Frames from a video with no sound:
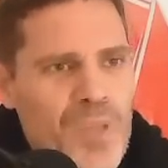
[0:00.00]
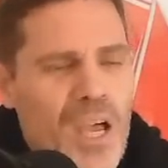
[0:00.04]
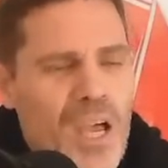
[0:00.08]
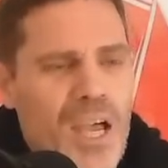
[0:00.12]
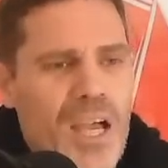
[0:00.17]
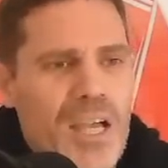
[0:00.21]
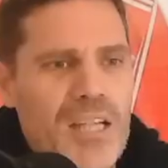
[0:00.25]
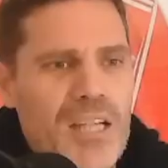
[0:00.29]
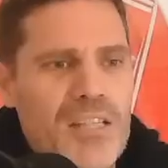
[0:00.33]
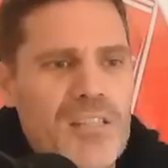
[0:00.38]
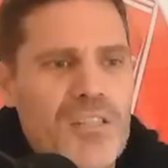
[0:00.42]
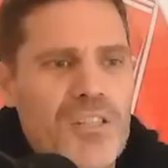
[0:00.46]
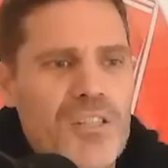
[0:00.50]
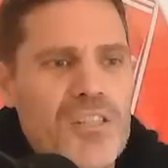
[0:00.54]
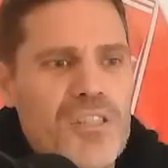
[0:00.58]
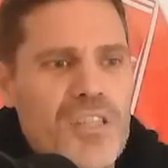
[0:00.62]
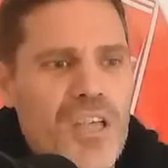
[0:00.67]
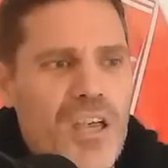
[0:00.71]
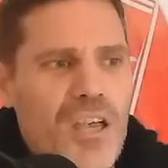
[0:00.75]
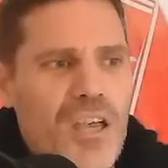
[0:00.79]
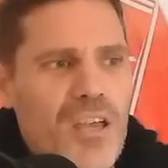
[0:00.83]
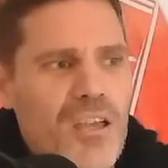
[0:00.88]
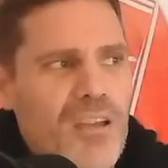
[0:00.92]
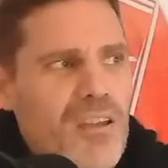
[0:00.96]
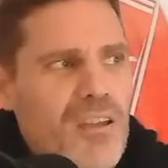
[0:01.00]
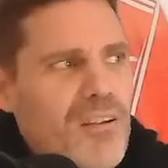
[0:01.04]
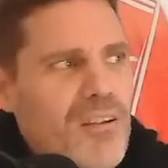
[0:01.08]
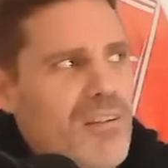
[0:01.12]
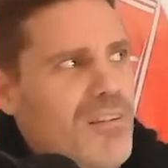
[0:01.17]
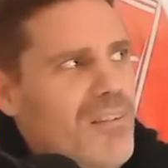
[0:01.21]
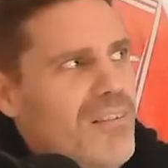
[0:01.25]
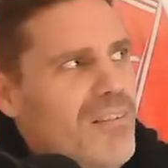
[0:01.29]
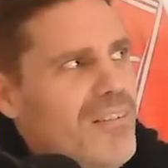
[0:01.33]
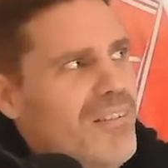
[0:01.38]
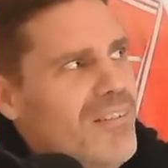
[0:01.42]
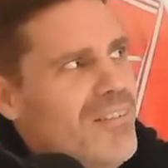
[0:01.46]
And I
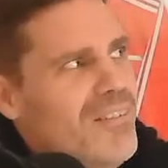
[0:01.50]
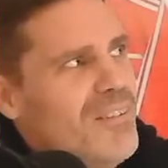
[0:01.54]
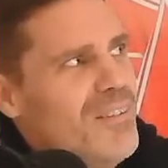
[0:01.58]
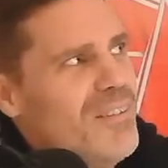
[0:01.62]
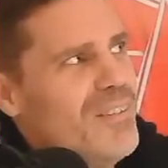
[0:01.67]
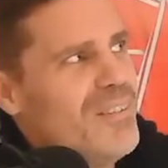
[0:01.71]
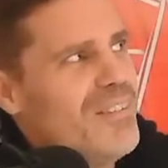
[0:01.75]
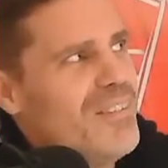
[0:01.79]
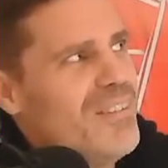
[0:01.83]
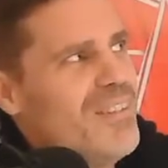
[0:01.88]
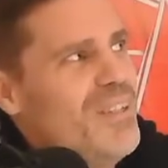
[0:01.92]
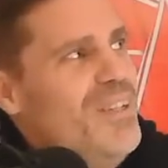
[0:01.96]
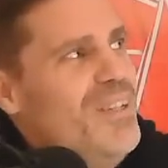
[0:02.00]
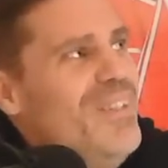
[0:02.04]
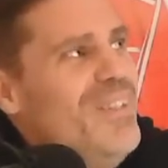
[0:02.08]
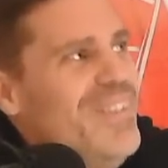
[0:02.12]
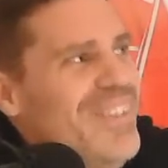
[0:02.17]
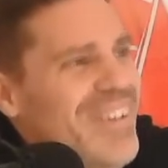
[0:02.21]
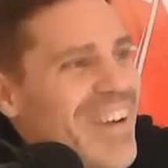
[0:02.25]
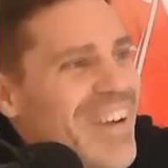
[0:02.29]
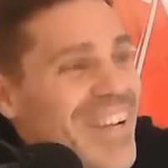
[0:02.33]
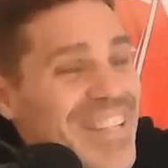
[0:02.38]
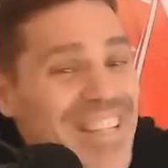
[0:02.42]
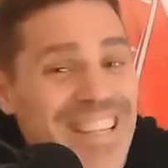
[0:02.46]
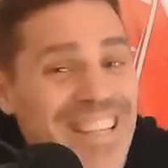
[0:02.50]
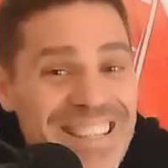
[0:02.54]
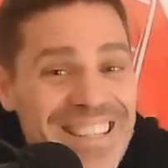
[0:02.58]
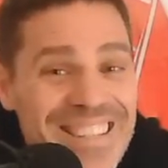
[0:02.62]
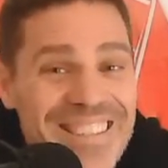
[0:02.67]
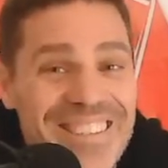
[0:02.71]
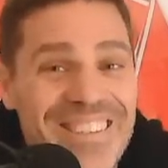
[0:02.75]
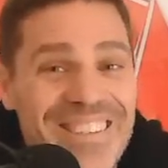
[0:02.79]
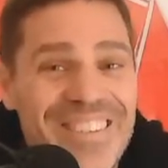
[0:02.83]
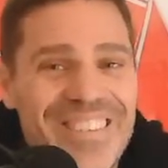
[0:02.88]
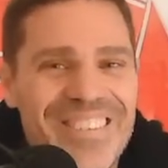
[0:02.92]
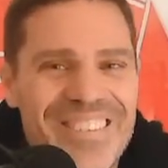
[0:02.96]

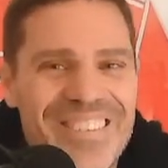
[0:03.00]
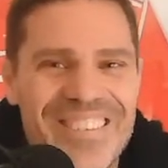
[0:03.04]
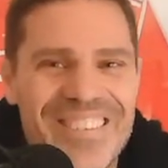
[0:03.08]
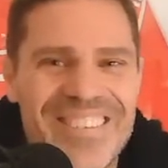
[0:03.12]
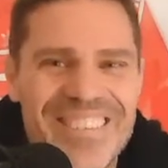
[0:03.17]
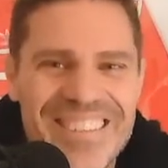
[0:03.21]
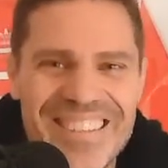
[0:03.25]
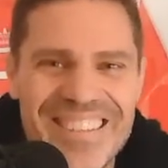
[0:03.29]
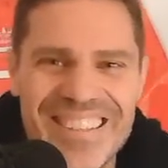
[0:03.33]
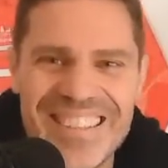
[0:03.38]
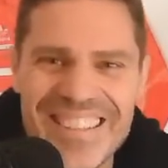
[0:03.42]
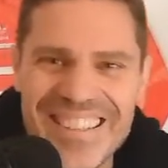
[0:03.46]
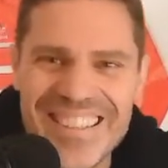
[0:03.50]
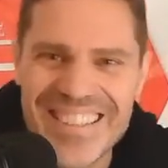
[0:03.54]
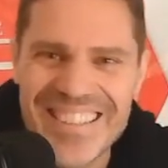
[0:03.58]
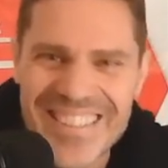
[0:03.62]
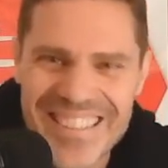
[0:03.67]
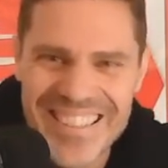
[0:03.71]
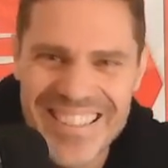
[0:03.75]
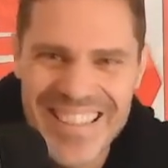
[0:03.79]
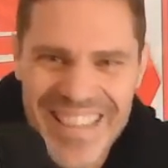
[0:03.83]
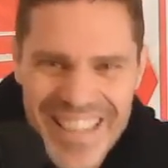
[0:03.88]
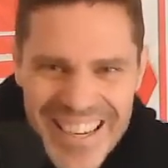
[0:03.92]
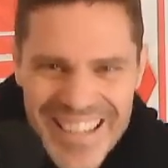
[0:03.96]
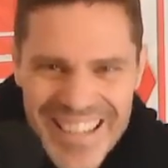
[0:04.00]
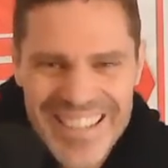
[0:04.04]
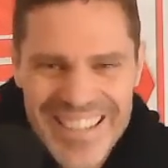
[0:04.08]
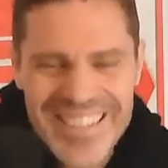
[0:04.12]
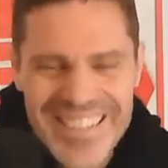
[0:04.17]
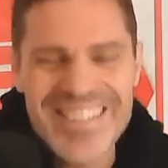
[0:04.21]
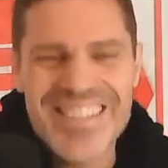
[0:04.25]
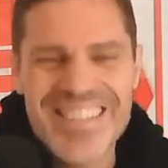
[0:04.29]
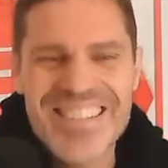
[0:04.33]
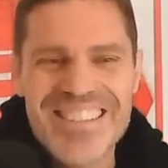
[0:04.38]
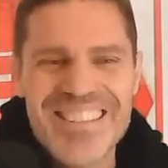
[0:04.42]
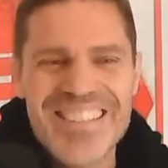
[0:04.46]
didn't know
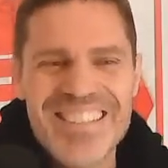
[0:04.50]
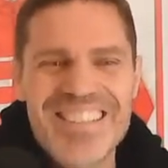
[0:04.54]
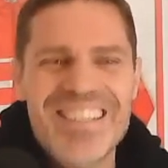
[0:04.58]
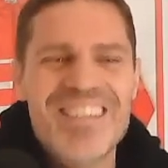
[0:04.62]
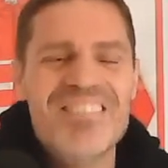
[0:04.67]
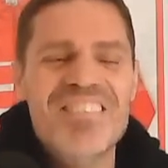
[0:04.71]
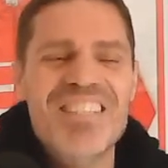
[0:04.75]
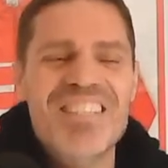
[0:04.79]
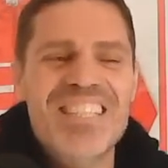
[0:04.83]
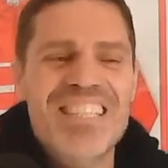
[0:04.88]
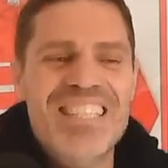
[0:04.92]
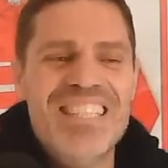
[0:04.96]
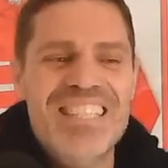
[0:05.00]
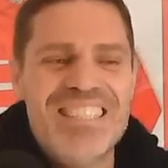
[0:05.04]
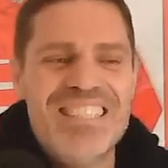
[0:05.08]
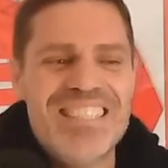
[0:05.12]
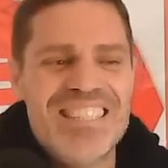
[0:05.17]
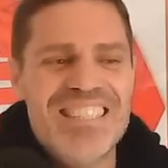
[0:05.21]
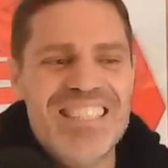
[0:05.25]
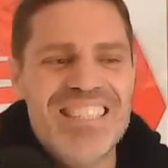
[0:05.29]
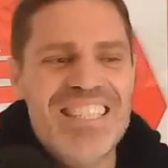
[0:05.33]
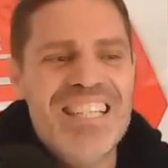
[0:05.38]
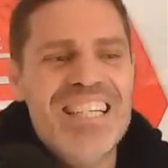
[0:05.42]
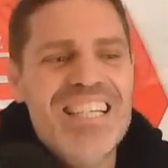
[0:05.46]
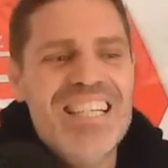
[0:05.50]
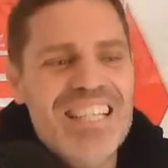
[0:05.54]
that it didn't have any heating.